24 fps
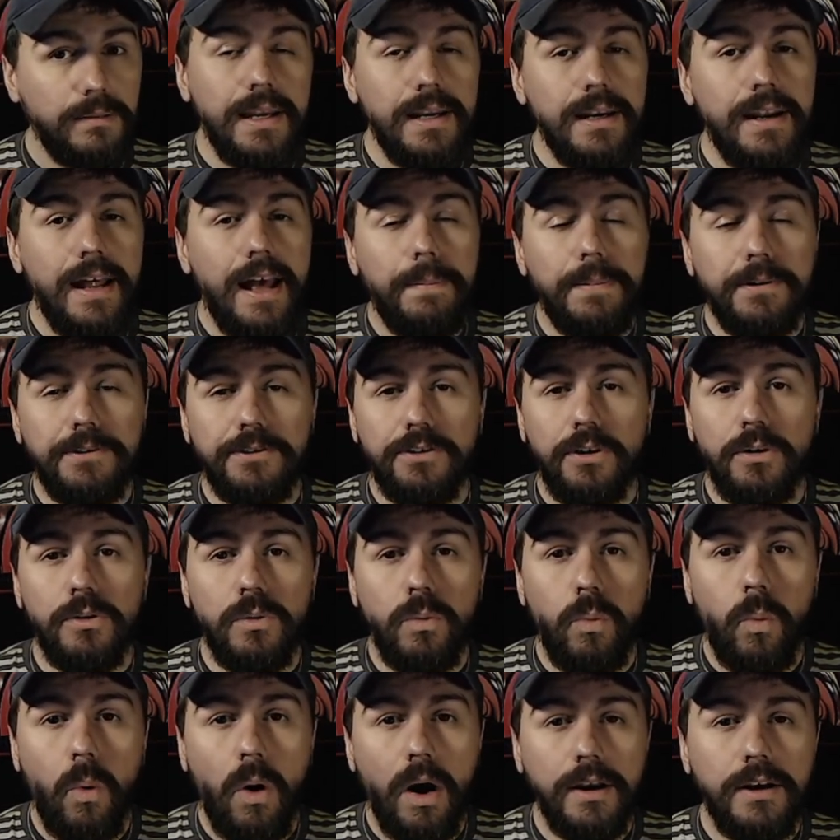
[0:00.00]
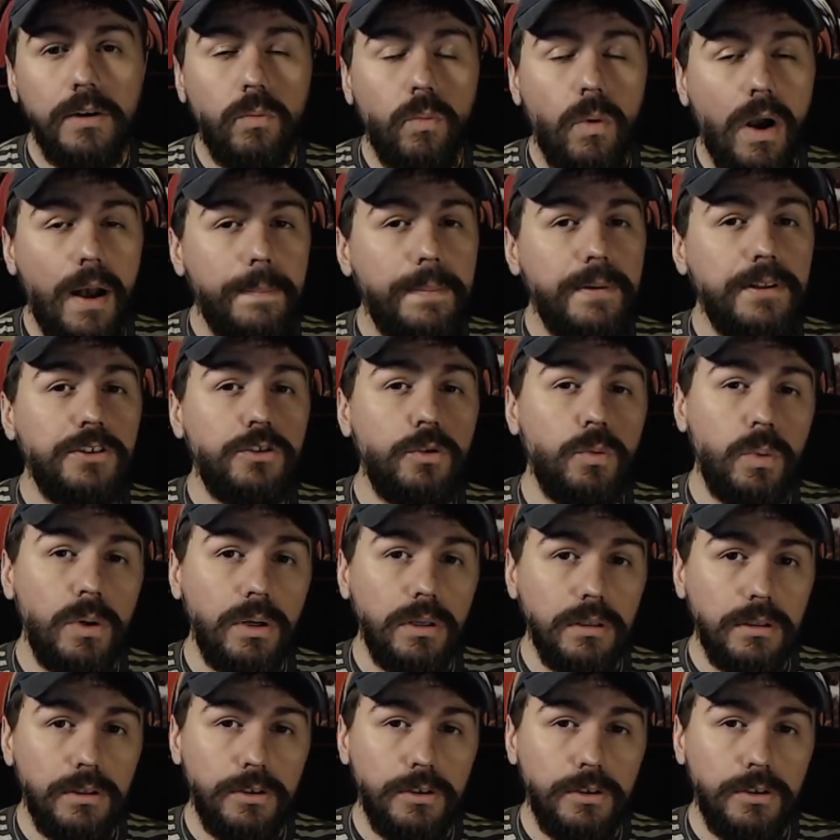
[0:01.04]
In episode 1, weapons will